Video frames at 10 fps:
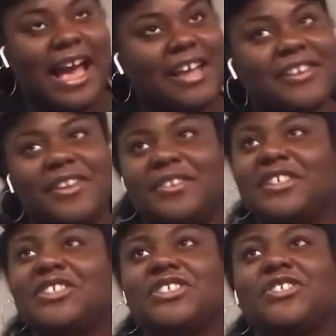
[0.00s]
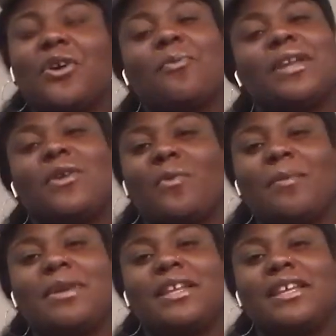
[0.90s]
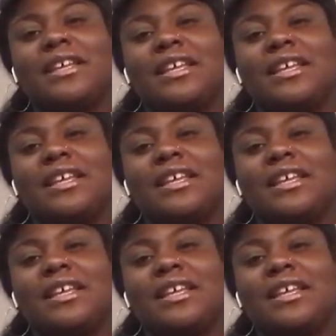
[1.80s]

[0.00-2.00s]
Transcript: I don't know, there's just so many women